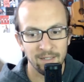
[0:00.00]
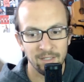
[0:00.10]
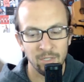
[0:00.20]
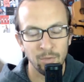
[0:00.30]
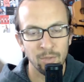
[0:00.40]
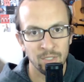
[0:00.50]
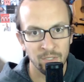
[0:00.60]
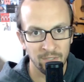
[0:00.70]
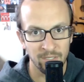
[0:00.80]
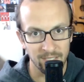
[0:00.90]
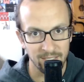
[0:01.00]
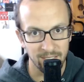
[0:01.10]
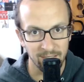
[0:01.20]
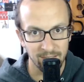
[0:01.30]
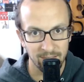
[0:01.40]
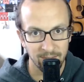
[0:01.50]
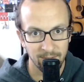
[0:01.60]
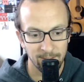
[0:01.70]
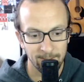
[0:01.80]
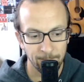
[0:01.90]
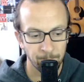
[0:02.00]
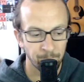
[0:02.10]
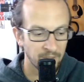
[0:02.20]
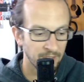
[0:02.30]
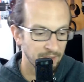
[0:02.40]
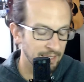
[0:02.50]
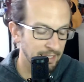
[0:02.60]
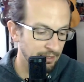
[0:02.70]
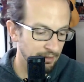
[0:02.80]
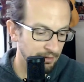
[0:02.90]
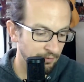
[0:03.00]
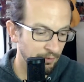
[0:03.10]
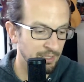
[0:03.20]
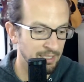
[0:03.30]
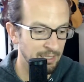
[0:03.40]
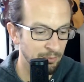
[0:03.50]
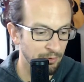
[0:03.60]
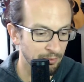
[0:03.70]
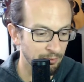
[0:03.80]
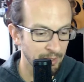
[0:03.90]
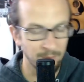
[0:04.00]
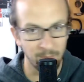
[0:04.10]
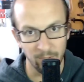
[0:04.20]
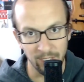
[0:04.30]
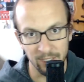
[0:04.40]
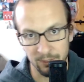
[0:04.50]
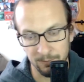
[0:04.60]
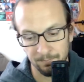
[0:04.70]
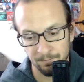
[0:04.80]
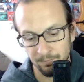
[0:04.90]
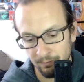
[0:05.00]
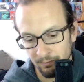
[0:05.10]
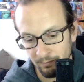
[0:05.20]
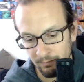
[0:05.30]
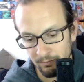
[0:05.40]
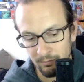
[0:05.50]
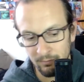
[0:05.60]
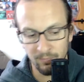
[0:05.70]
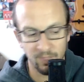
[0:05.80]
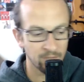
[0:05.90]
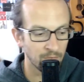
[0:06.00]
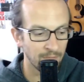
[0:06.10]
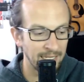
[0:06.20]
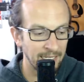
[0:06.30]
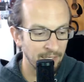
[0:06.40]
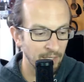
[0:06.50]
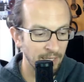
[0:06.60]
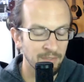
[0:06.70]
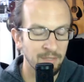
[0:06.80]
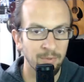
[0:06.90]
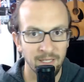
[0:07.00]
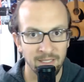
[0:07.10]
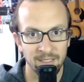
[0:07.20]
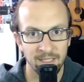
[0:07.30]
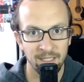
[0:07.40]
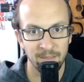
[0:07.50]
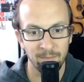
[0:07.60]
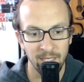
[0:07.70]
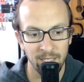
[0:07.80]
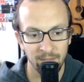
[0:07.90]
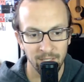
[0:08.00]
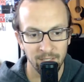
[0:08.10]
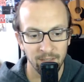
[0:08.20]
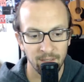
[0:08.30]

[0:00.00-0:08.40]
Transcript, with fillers: to a certain extent. Like, for example, minimum wage. So housing prices in the Bay Area